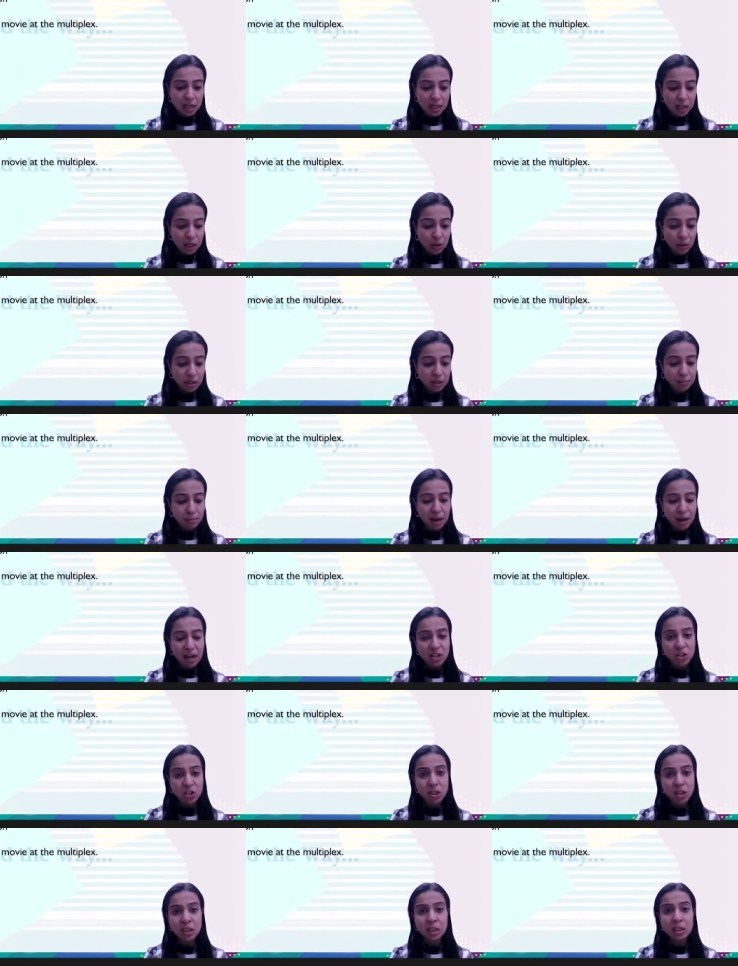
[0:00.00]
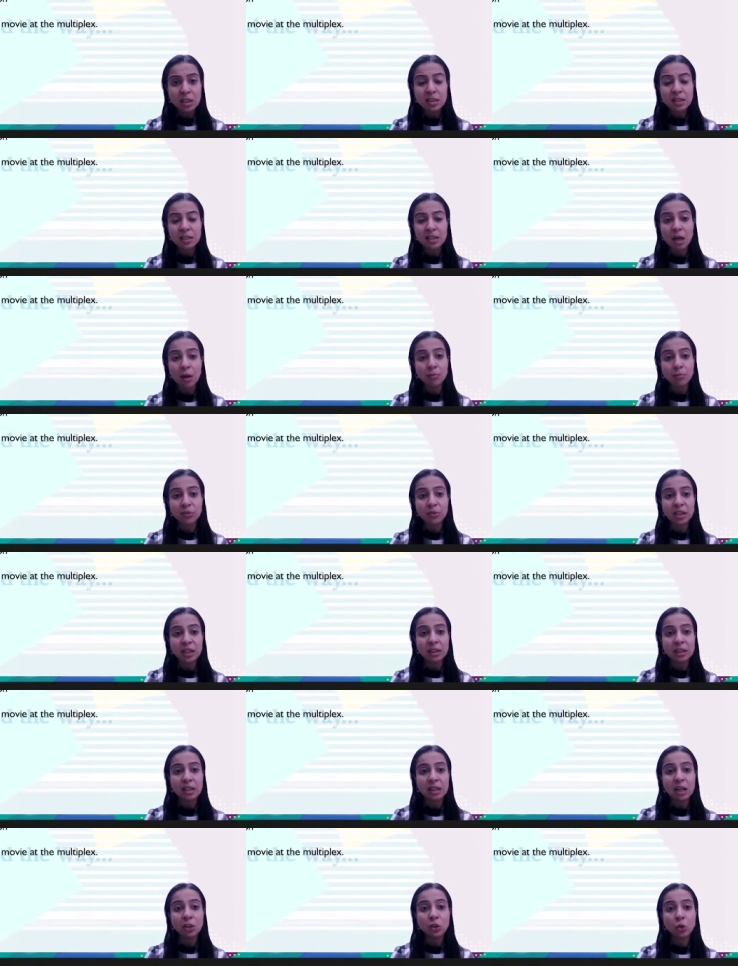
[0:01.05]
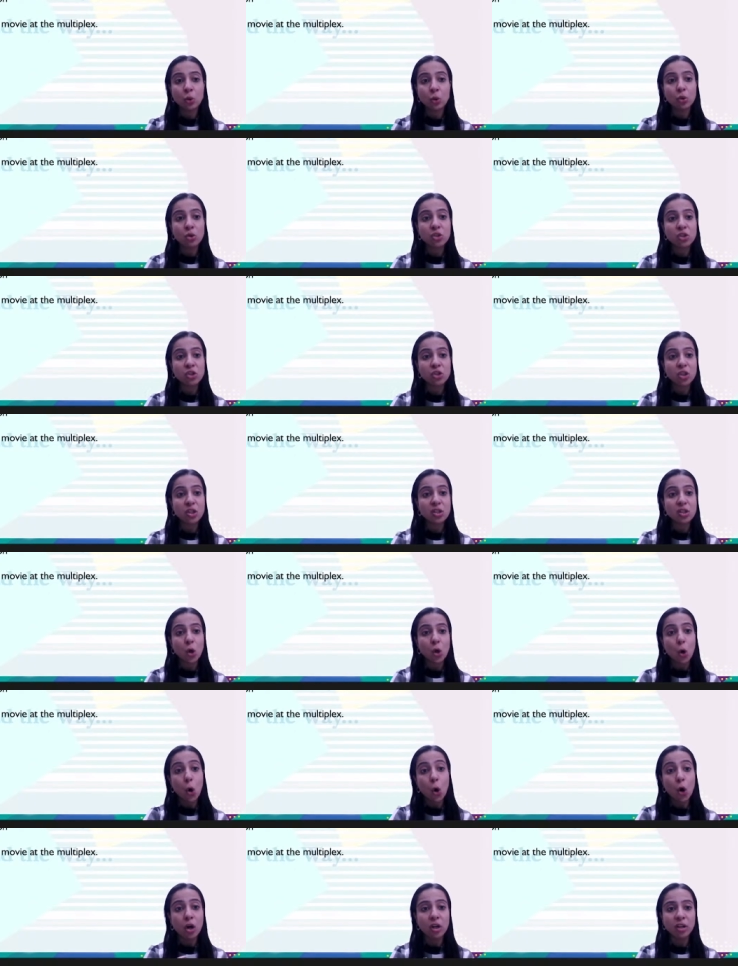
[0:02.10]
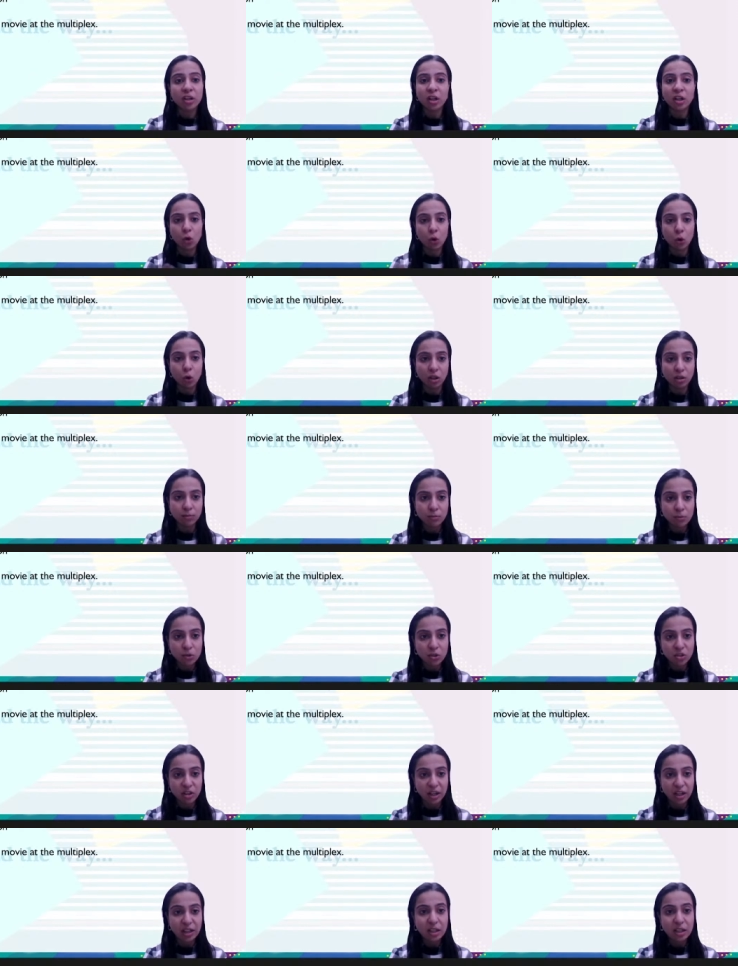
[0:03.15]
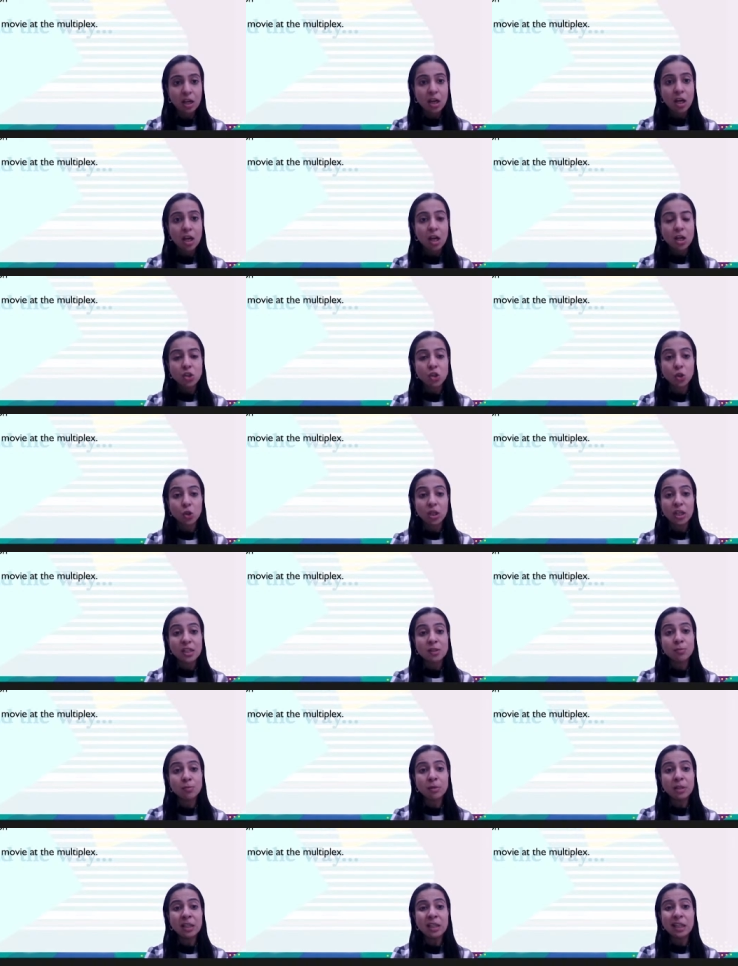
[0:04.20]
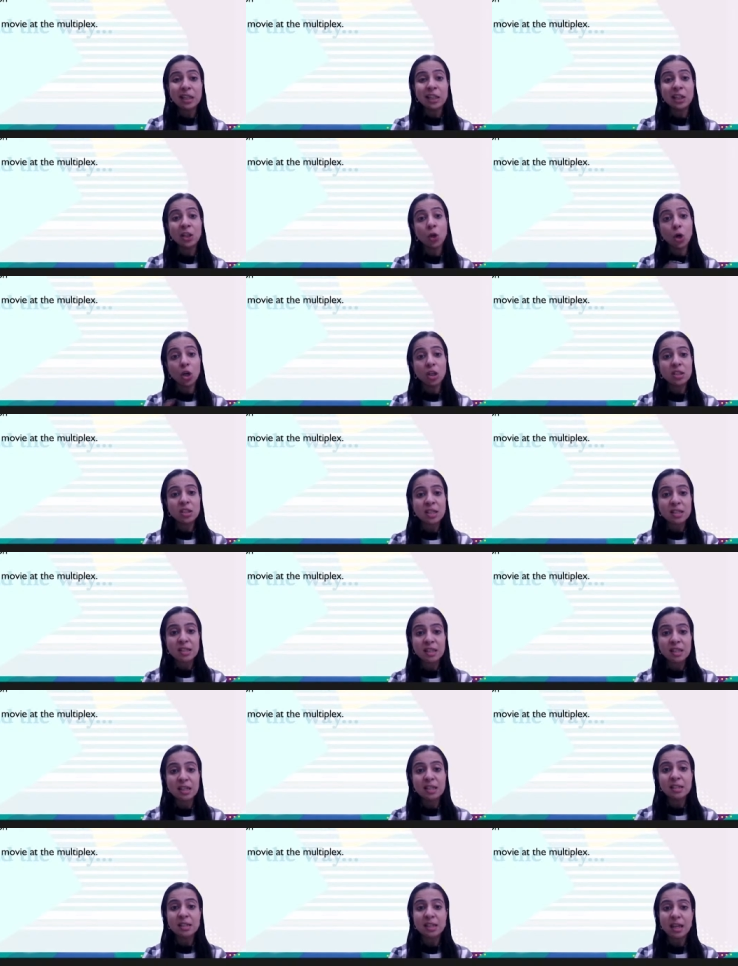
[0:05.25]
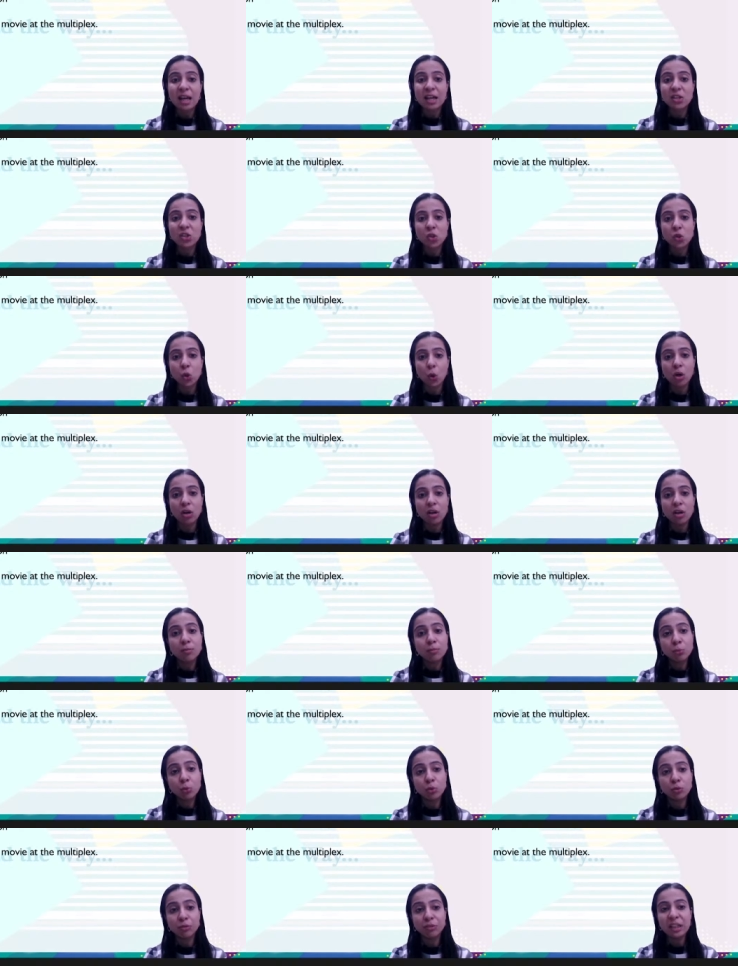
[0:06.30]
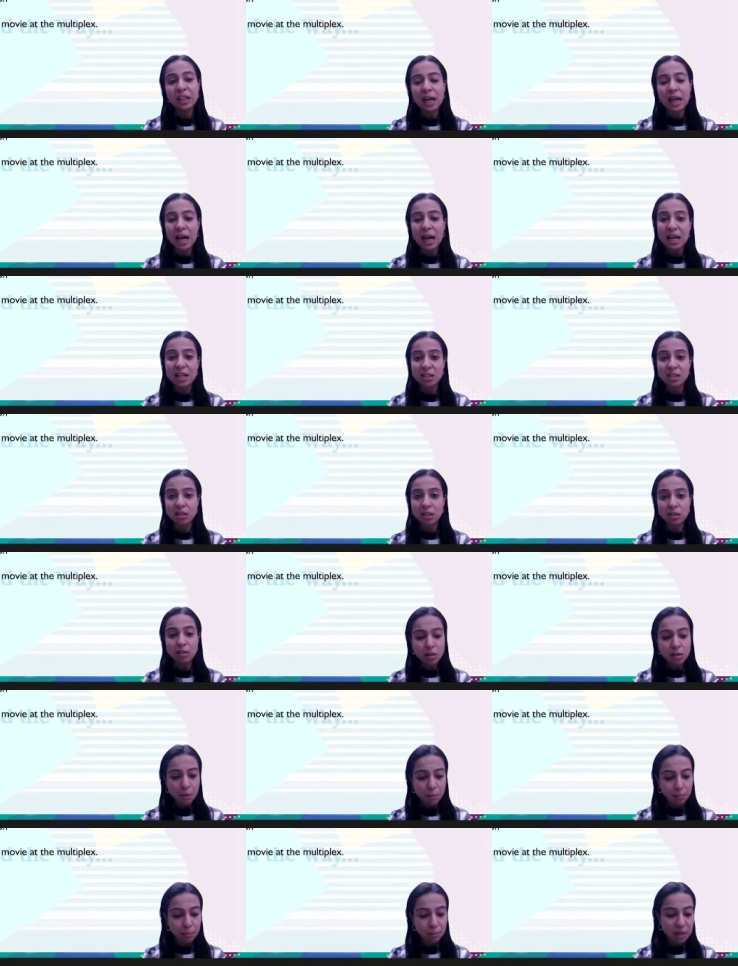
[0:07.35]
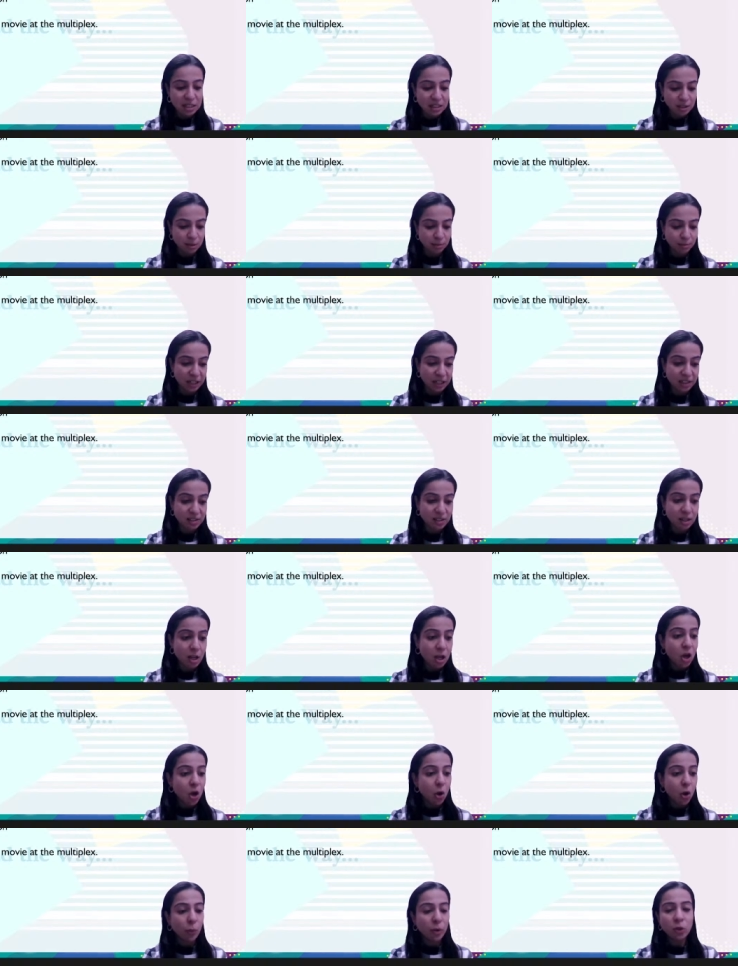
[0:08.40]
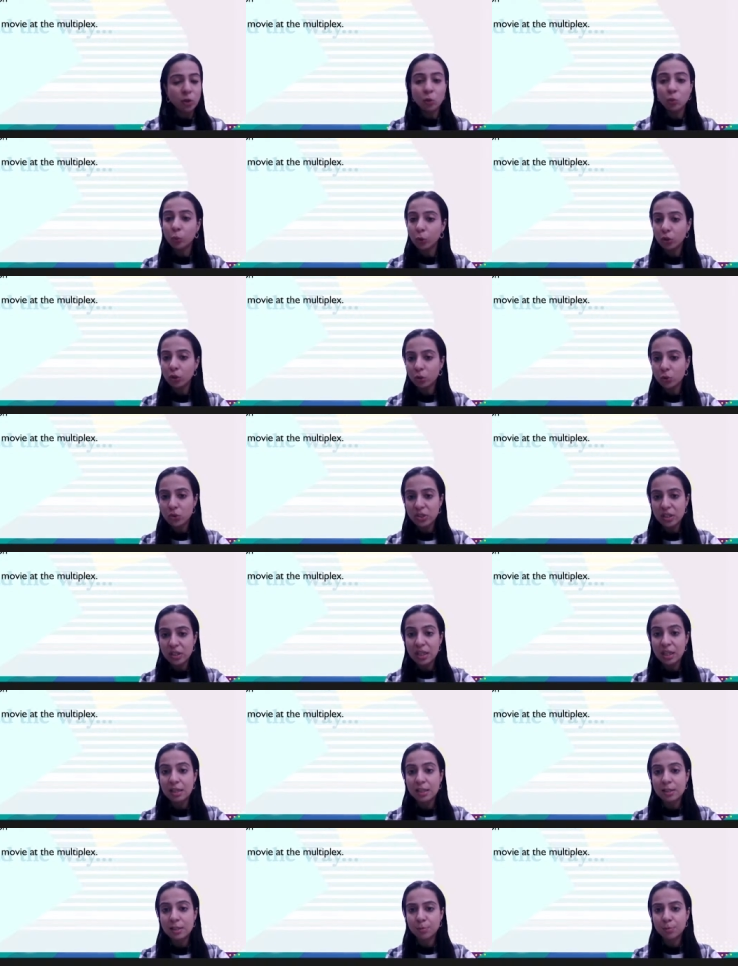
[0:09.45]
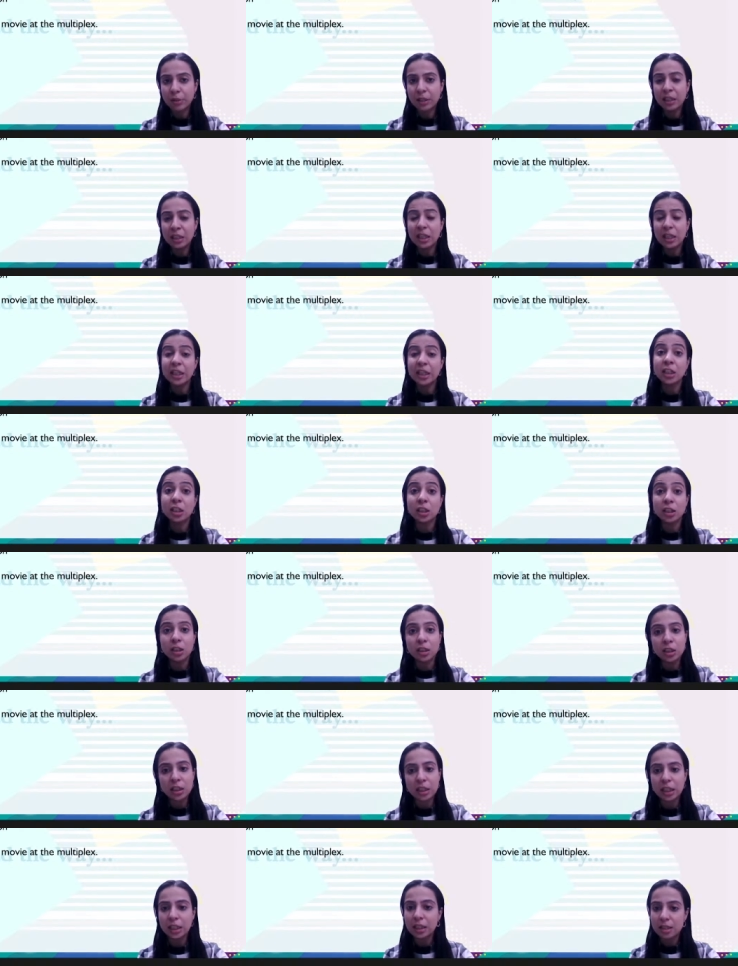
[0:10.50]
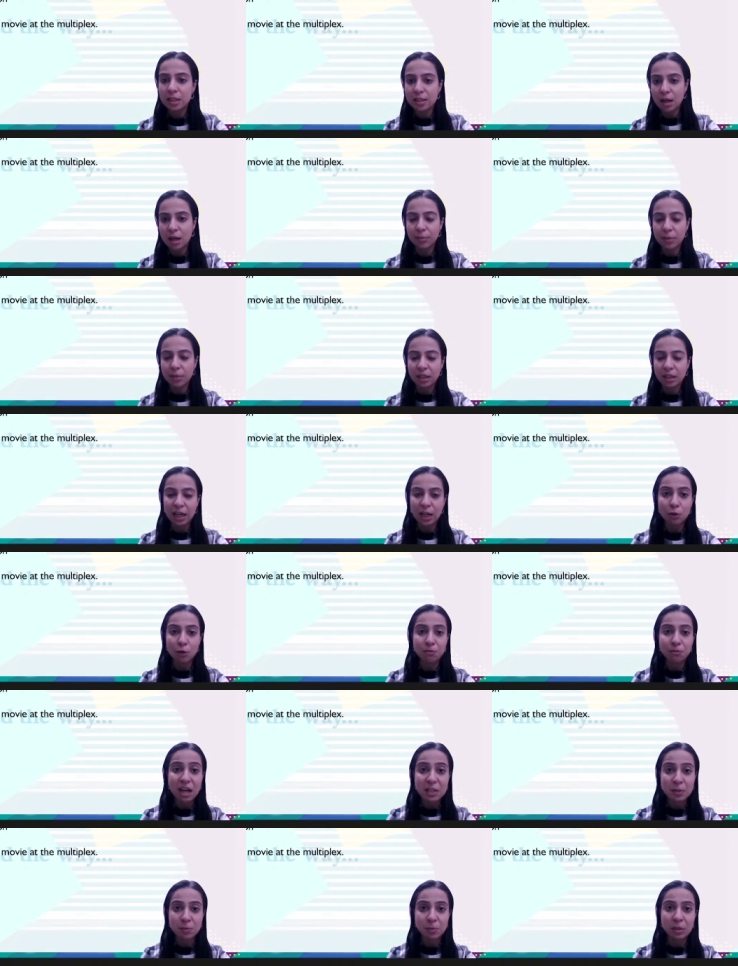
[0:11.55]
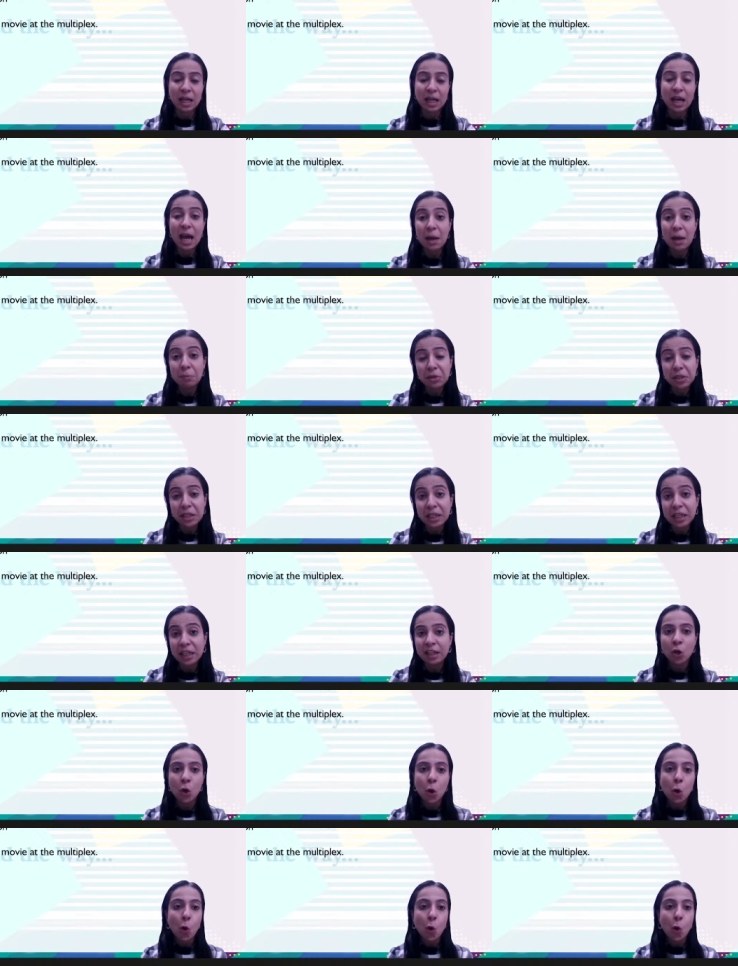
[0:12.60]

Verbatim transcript: Now imagine something that goes just on and on, right? So it's been eons since I saw a movie at the multiplex. When you want to say that it's been eternity, that something kind of has been happening,